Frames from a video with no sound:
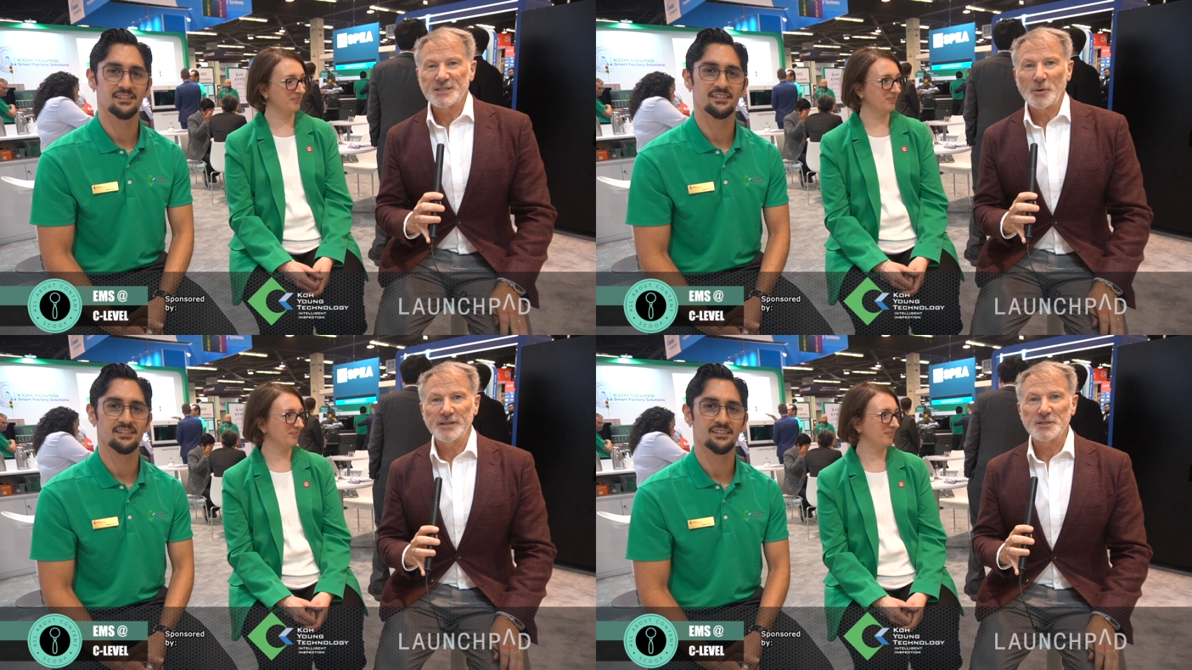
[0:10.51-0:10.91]

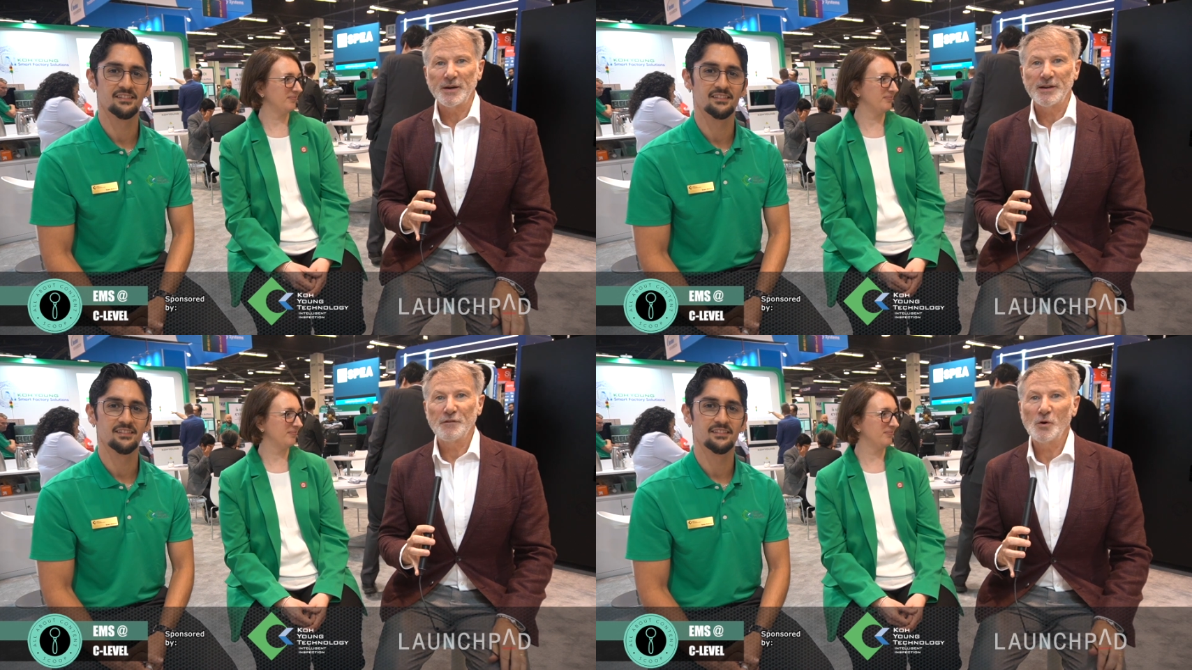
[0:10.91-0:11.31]

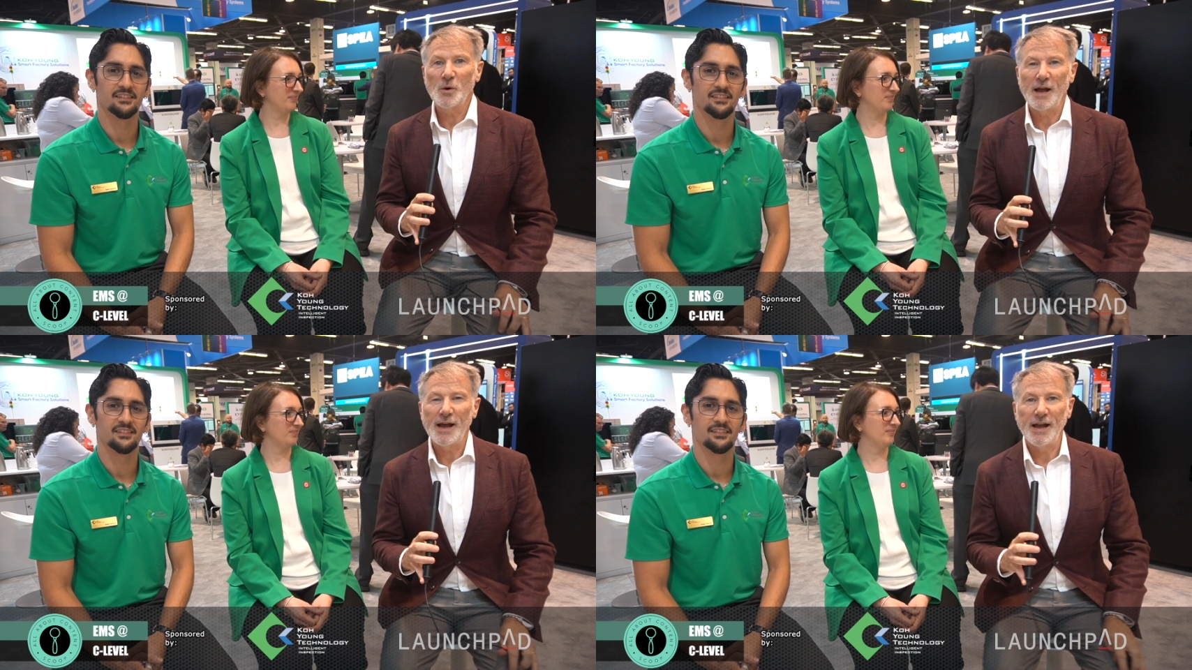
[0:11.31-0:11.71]

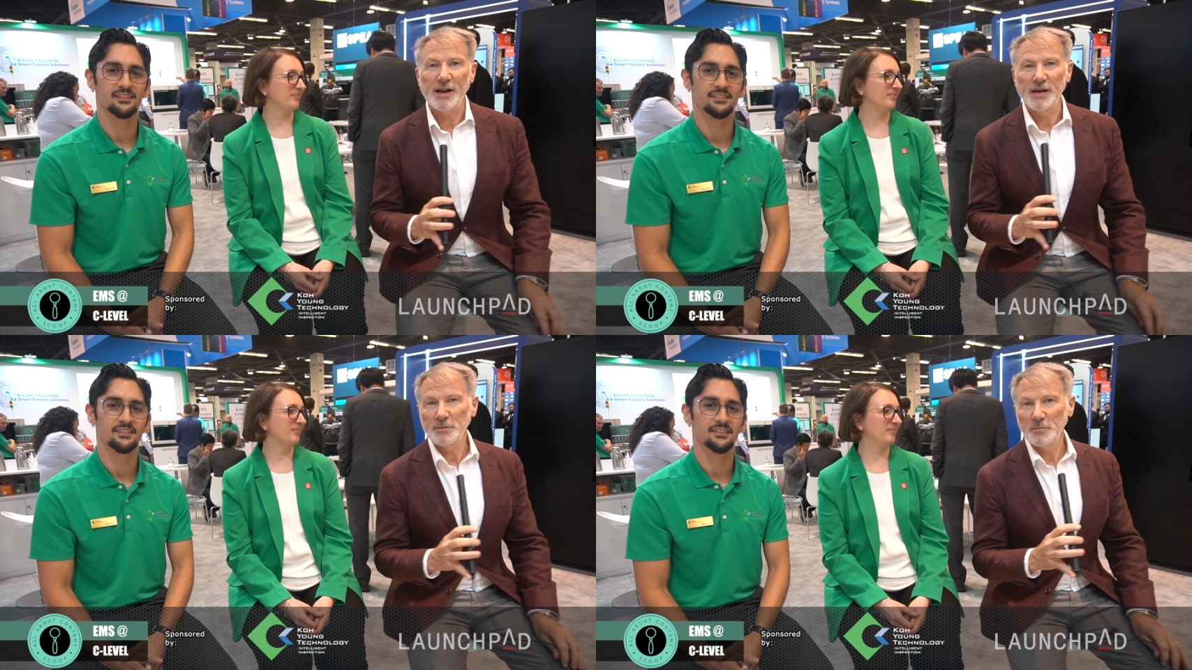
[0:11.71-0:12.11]
Speaker 1: 2024
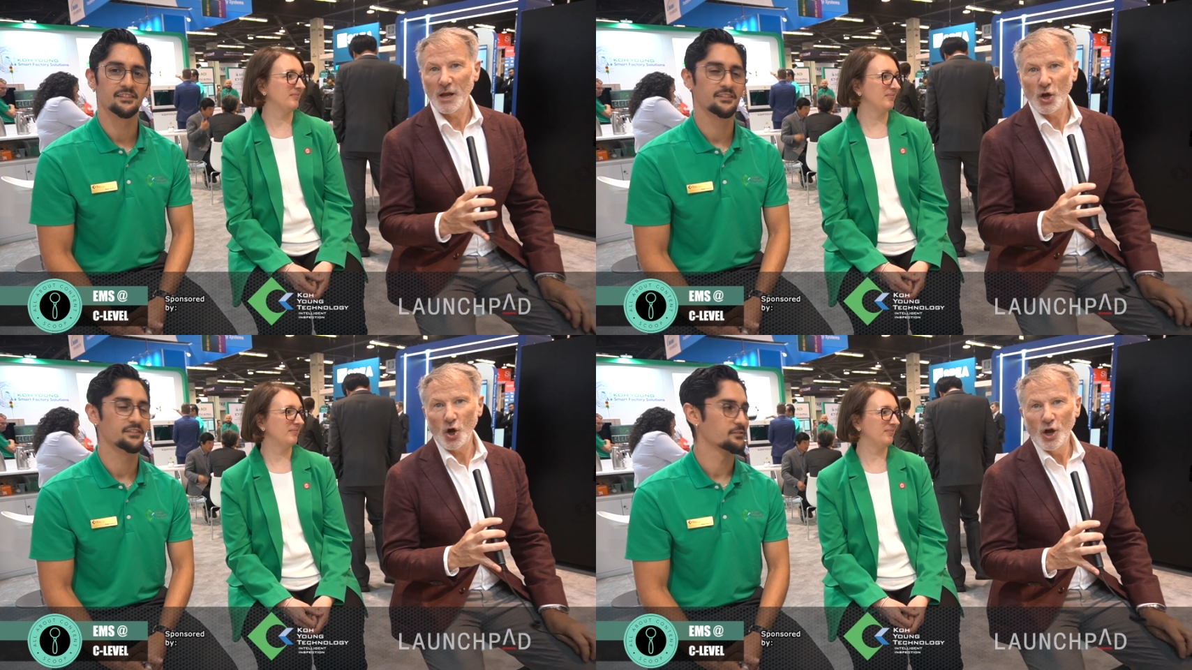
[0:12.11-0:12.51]
and I'm
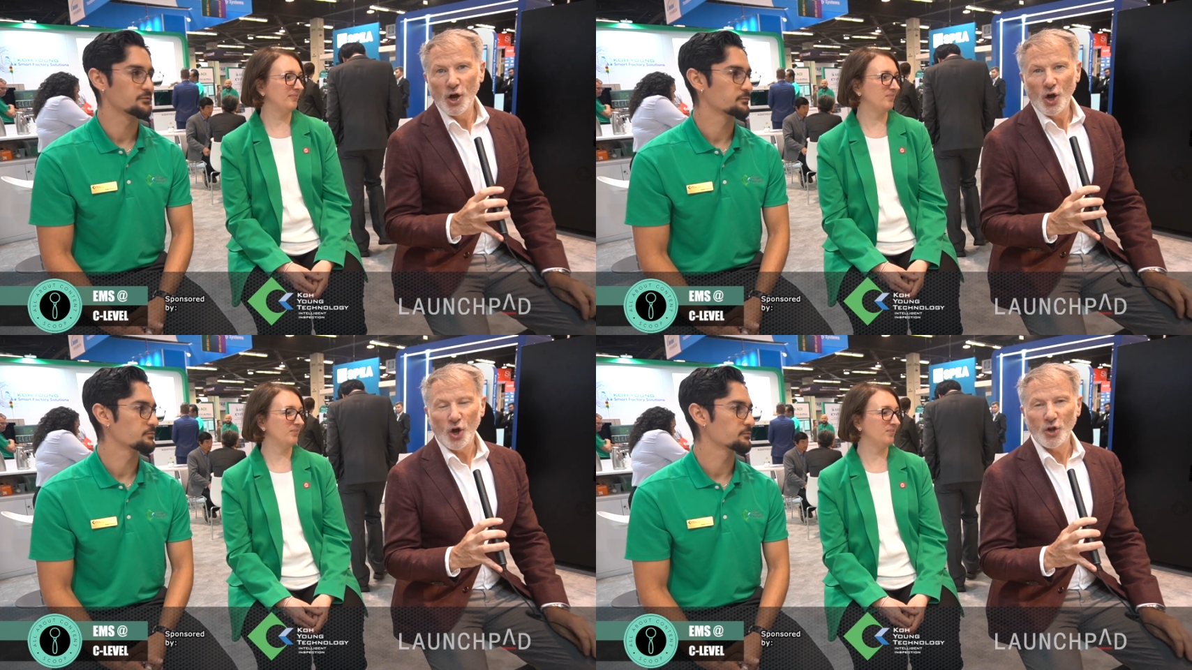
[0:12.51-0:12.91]

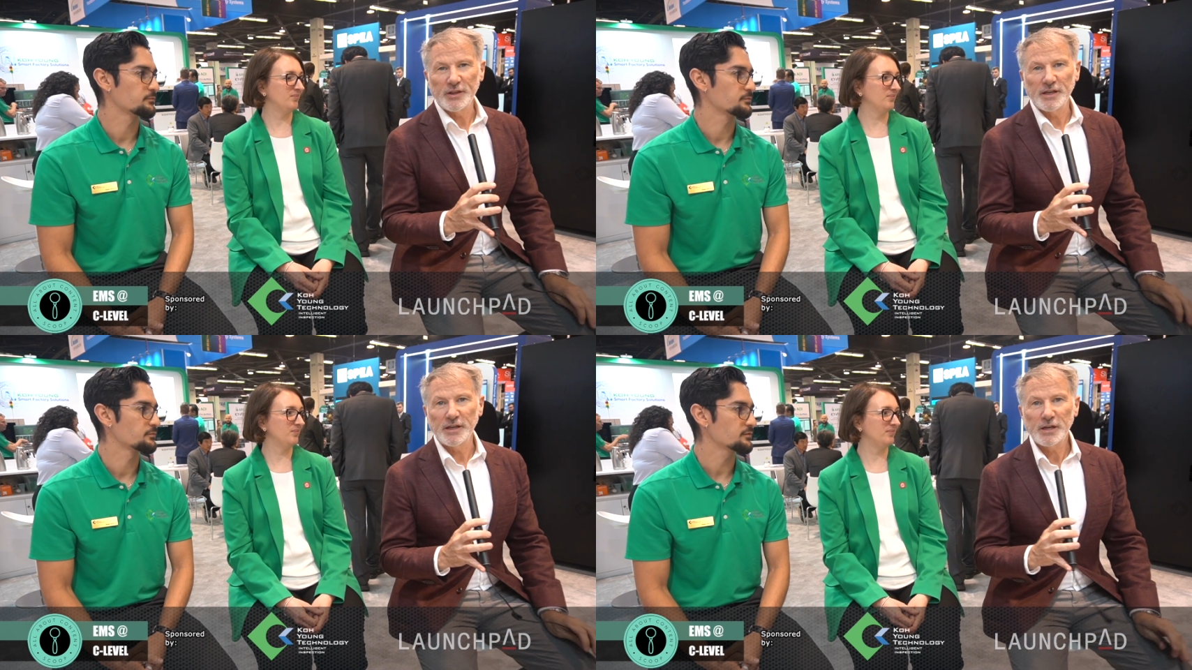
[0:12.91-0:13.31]
on
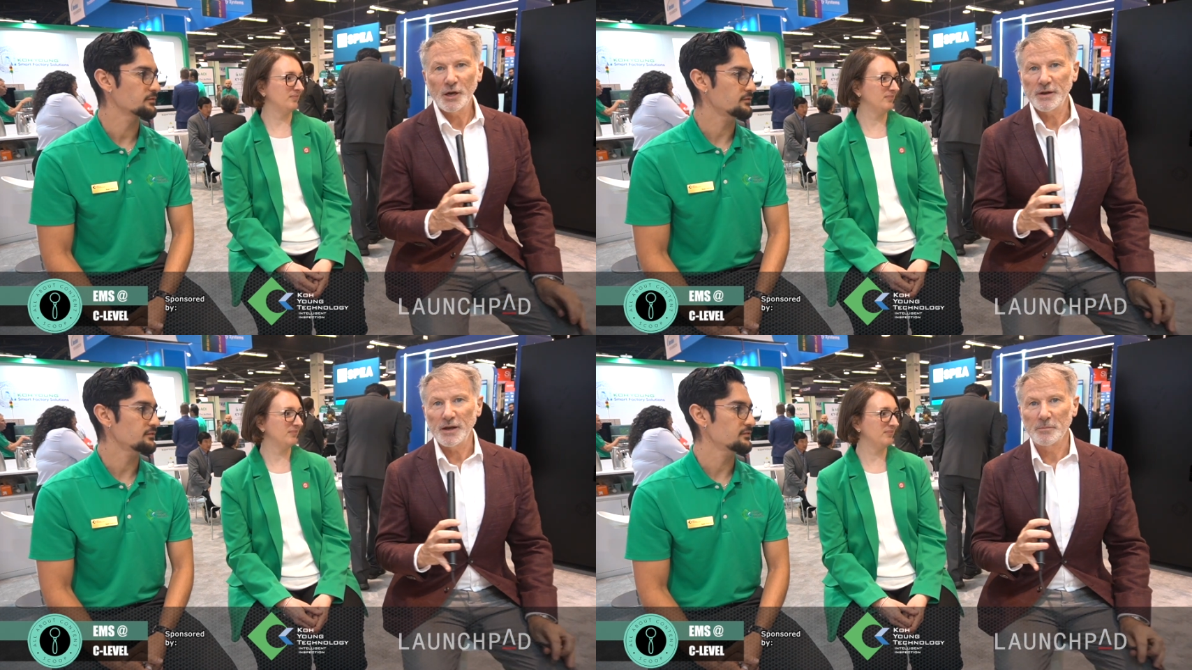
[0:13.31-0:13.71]
the
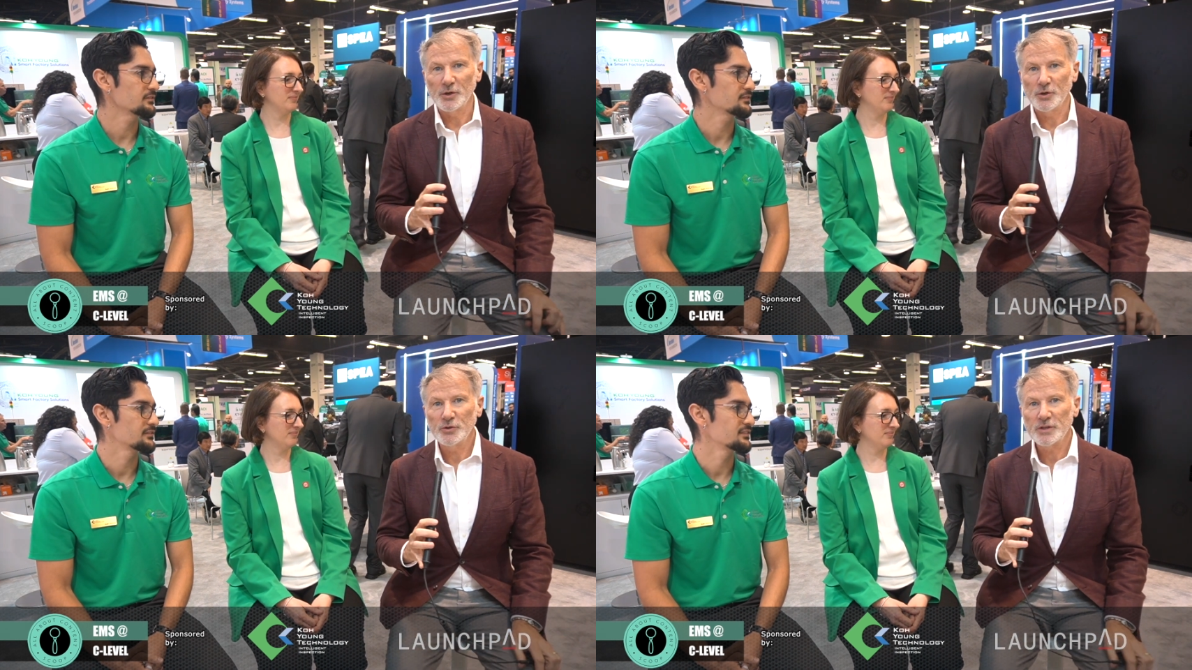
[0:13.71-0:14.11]
Koh Young
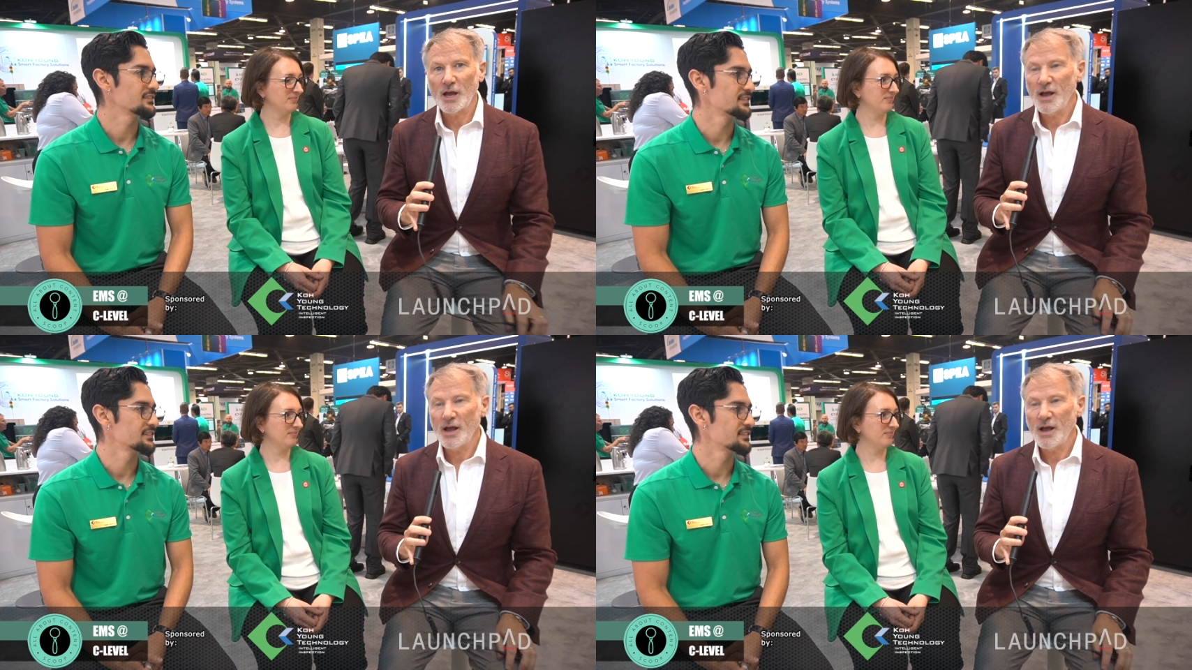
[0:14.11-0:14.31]
booth.